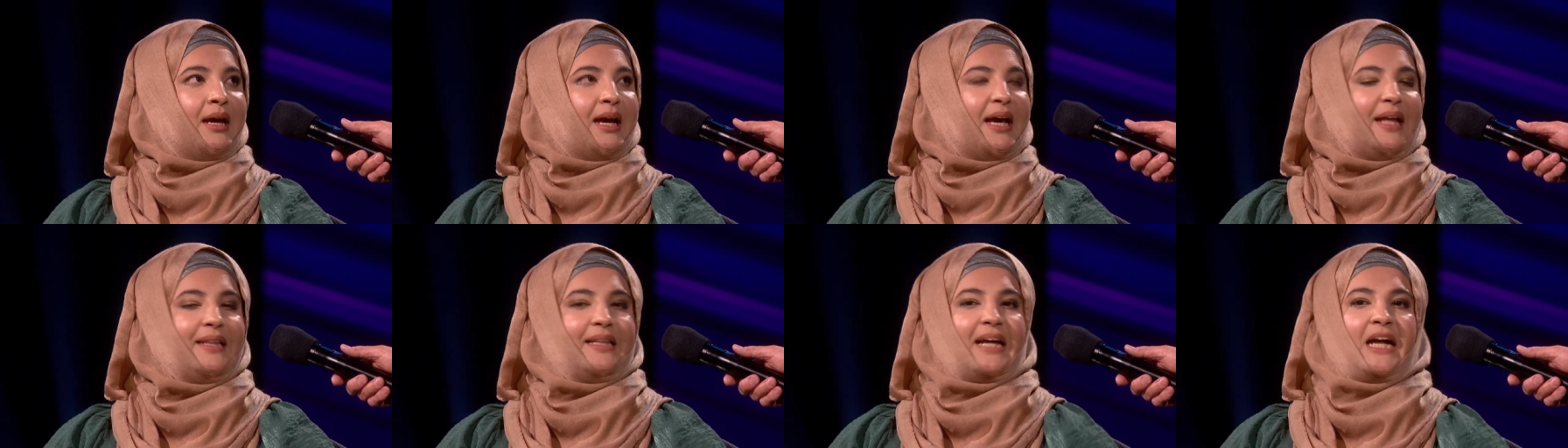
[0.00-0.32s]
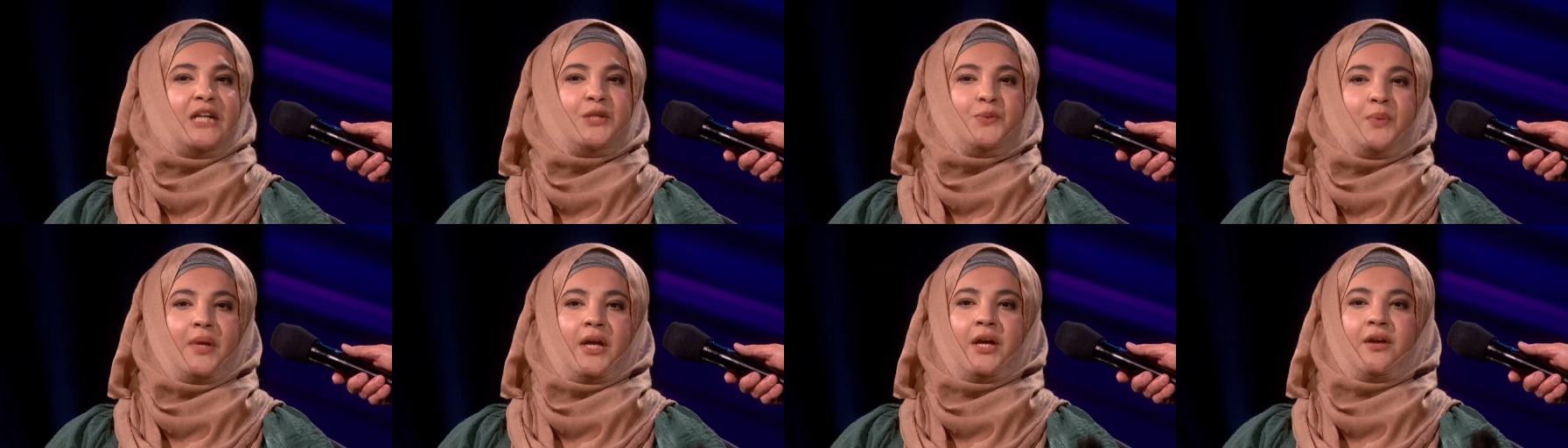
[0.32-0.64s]
And
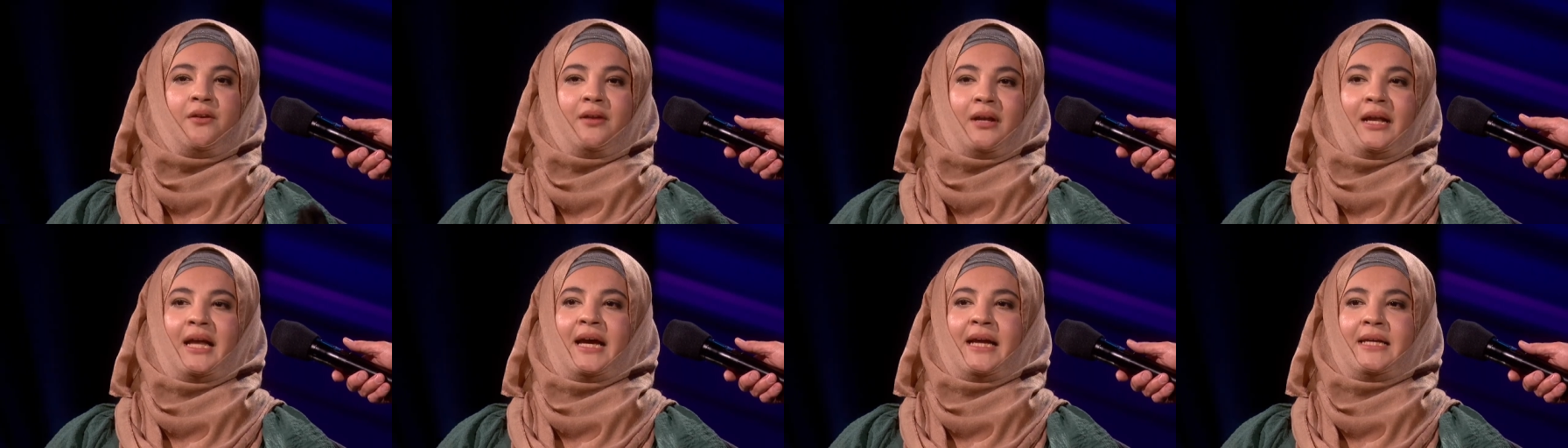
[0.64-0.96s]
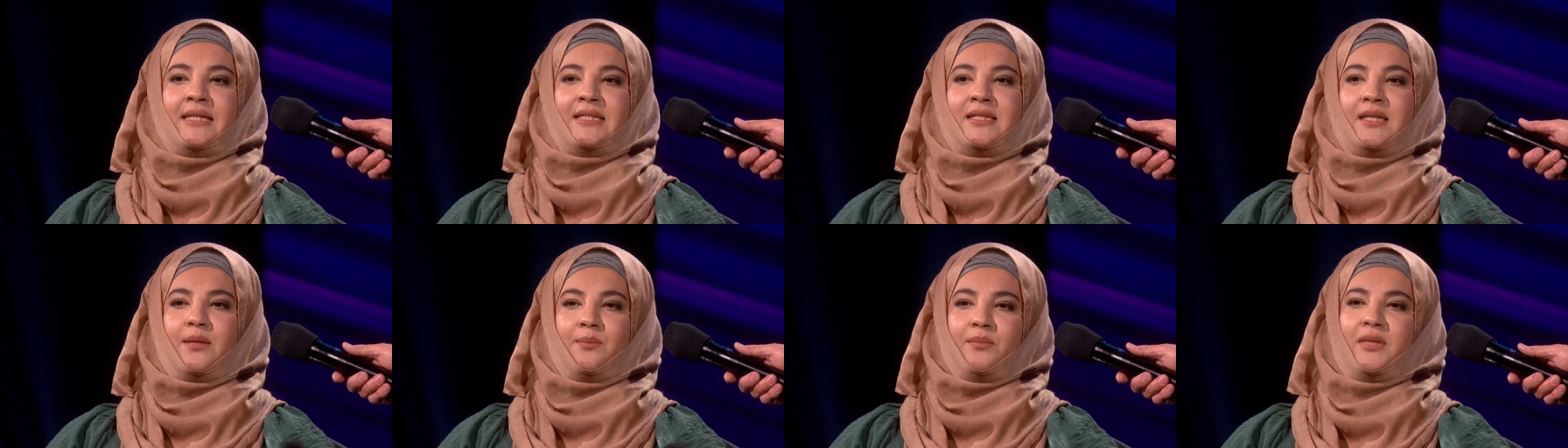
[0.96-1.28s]
that's when I
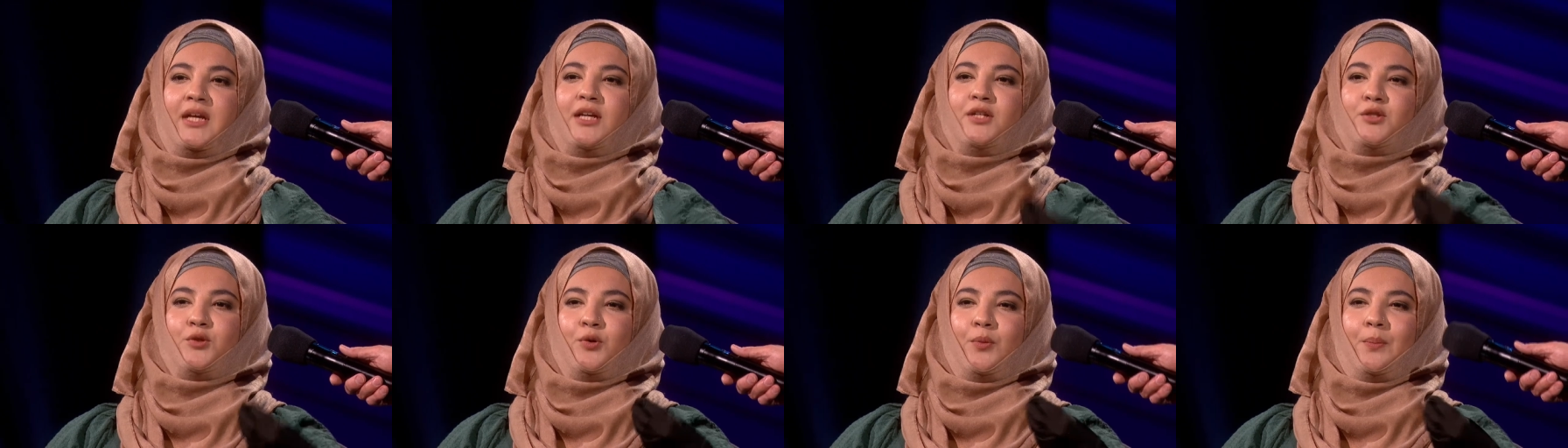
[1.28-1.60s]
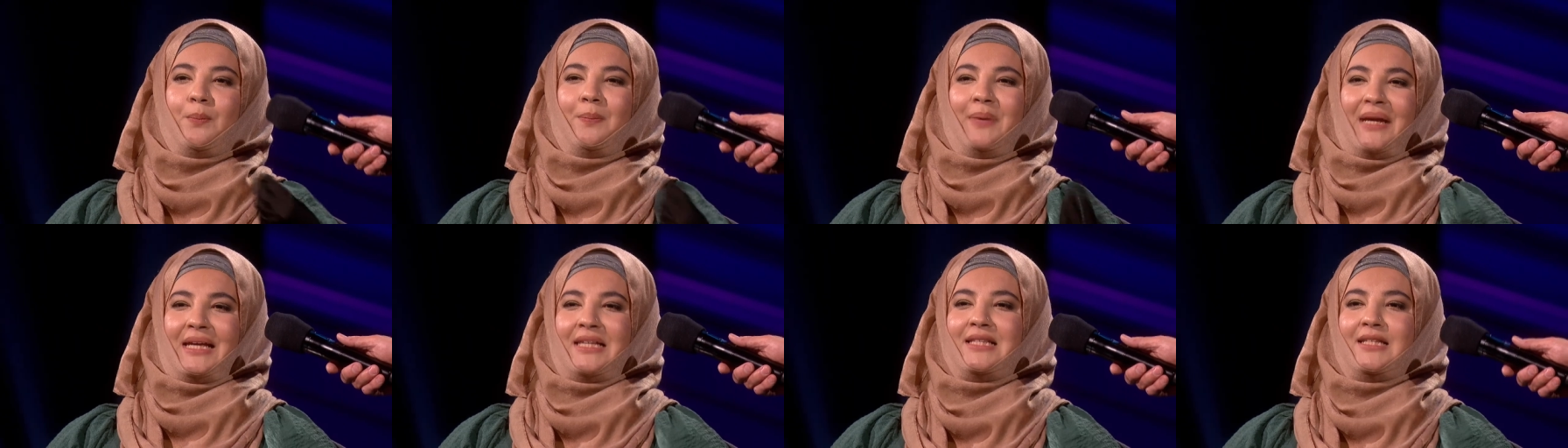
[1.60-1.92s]
realized something so
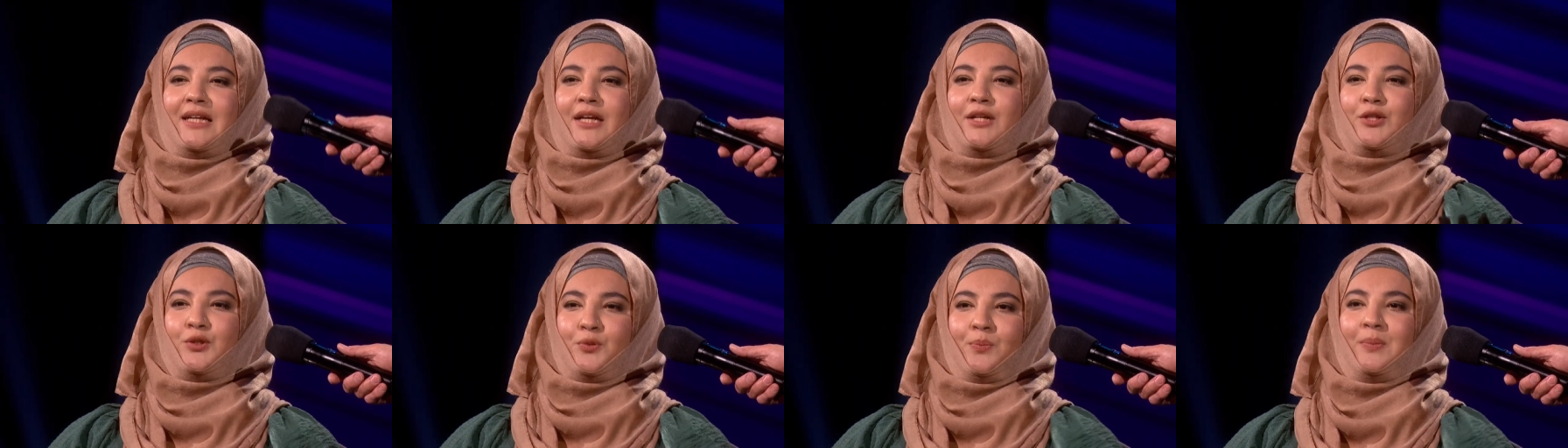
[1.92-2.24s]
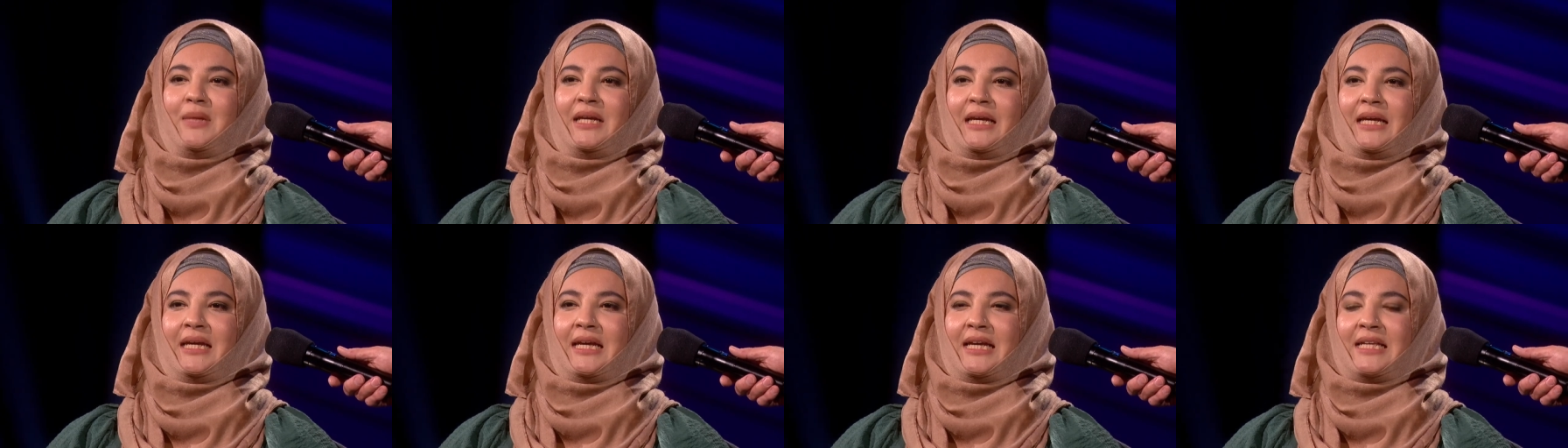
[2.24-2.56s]
basic to
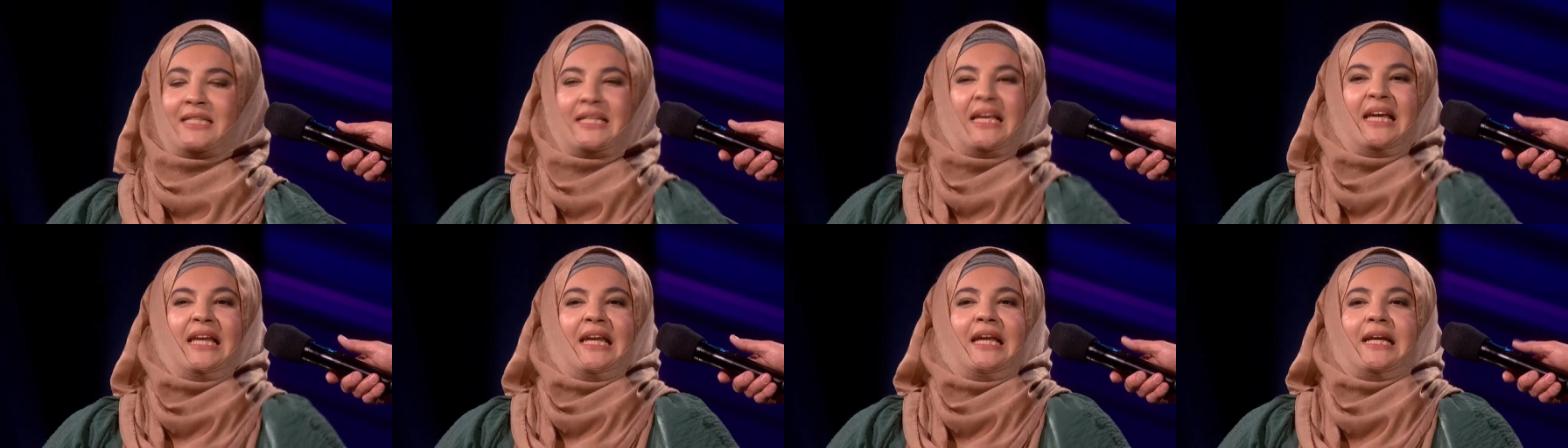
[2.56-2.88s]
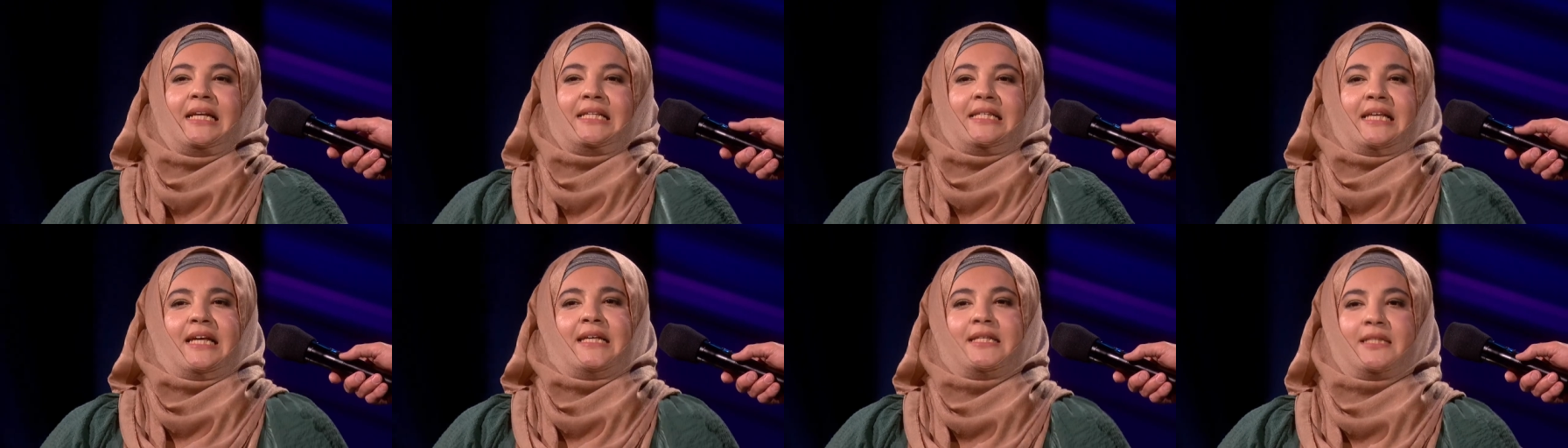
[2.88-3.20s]
me is
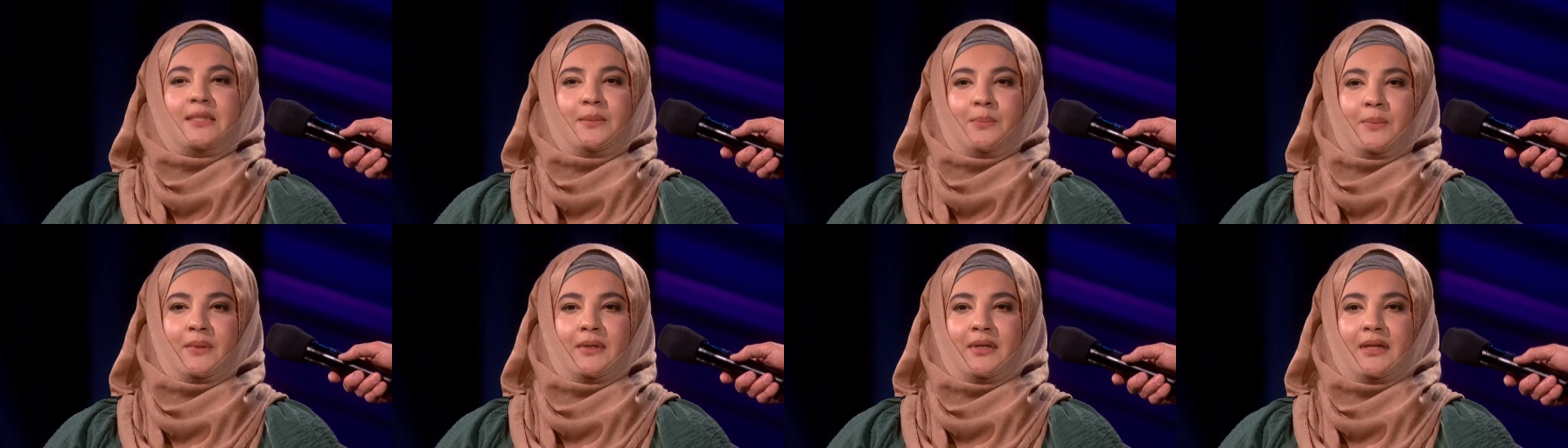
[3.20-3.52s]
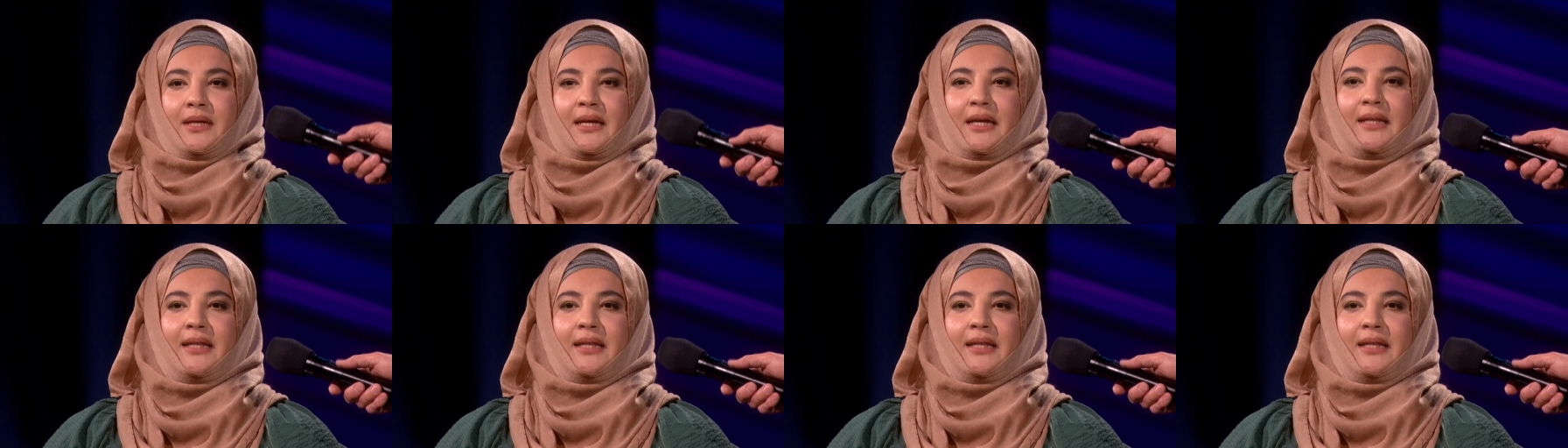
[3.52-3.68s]
inaccessible,